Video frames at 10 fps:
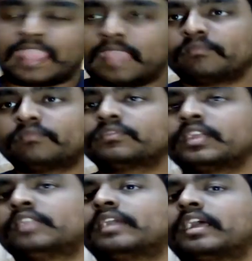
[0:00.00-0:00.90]
game,
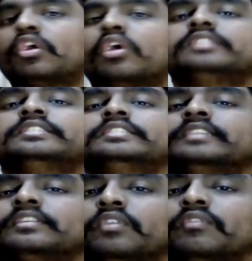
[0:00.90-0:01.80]
kind of like a loyalty
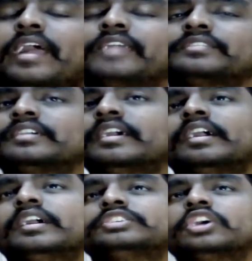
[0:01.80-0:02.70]
thing for fans.
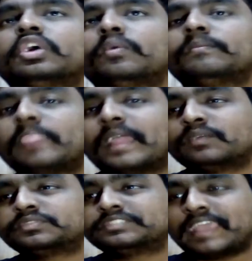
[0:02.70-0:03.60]
So I
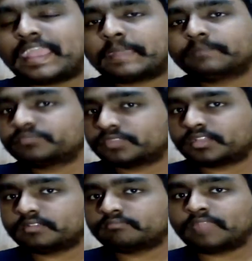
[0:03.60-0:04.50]
would say
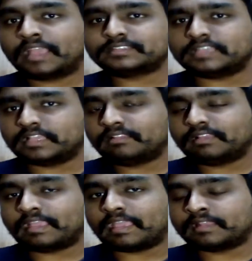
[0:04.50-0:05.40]
nice deal,
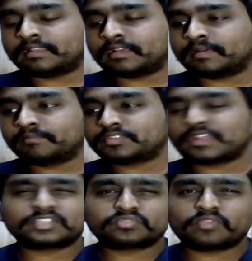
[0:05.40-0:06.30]
and it's a
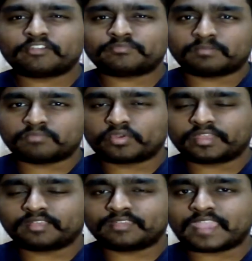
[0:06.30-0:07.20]
nice way of
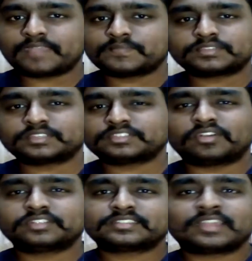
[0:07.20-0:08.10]
promoting games. It's
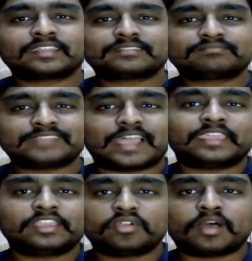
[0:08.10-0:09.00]
not just like tying
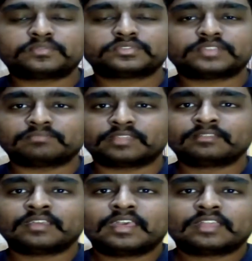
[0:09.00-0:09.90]
you up to something
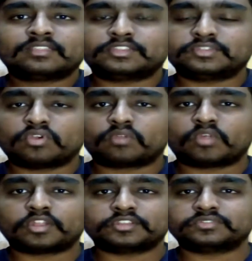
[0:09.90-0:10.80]
that you don't
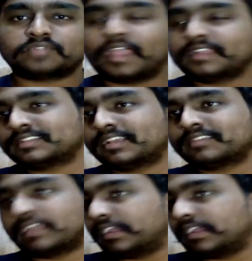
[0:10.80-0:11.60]
want to do, right? It's like